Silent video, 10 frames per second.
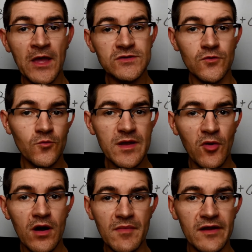So the
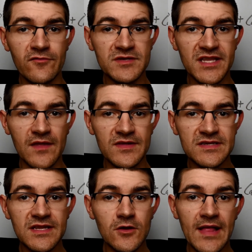rebar made from stainless
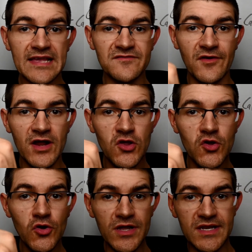steel has very
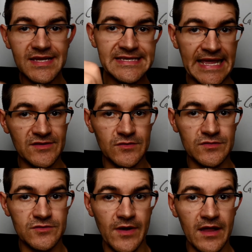good tensile
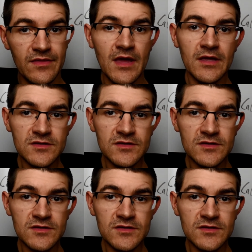strength.